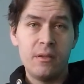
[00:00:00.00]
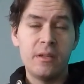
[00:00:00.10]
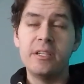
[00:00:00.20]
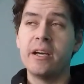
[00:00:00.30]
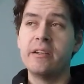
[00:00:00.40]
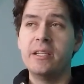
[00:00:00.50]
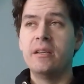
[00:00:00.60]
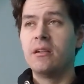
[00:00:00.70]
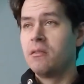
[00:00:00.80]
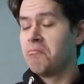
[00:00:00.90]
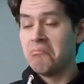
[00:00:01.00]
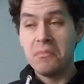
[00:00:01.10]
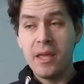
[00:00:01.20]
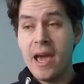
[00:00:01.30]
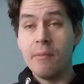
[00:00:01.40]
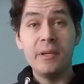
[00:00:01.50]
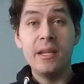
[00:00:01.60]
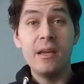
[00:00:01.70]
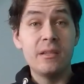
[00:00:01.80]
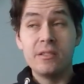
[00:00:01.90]
Done deal. Happy
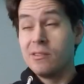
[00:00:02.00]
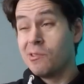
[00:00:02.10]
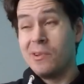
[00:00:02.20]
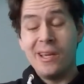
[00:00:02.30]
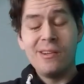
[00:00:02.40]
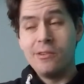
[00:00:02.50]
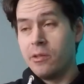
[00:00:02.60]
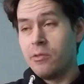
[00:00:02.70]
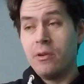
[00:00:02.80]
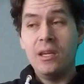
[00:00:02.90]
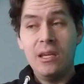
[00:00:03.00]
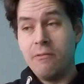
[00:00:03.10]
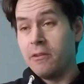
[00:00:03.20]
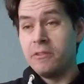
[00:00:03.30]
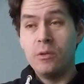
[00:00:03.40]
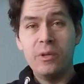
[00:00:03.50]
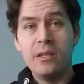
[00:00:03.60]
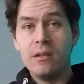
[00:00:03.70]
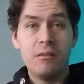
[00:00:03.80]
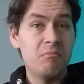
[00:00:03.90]
days. 300 to 350
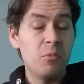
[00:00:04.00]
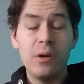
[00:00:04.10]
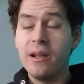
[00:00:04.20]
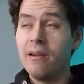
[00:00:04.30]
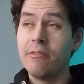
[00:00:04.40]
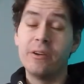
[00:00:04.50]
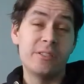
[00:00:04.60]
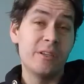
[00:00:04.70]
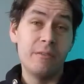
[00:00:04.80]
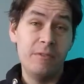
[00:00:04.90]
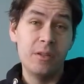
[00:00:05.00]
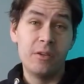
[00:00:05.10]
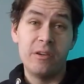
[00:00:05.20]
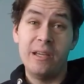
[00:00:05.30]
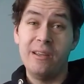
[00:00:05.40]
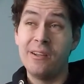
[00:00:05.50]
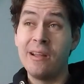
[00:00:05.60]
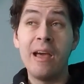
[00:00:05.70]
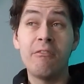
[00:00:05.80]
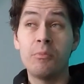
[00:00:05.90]
wheel, whatever. It's going to feel great. You're going to
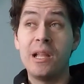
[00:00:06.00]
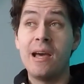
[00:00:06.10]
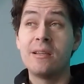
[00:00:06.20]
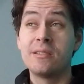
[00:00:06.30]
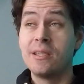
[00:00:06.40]
have a blast.